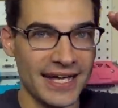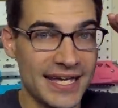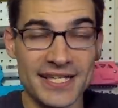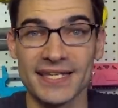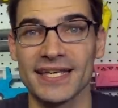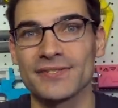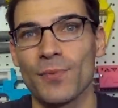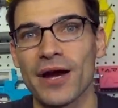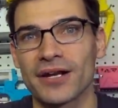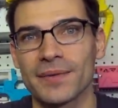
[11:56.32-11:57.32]
He's
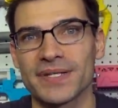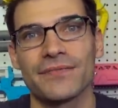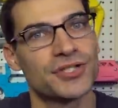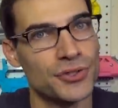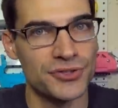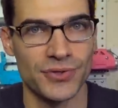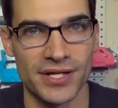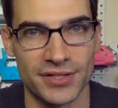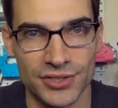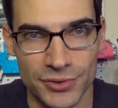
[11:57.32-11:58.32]
wired it up to have a
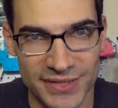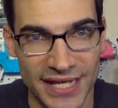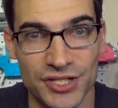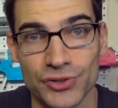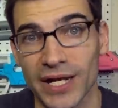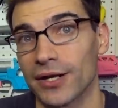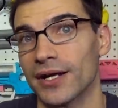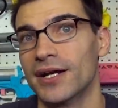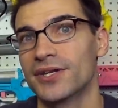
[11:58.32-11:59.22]
two-stage trigger.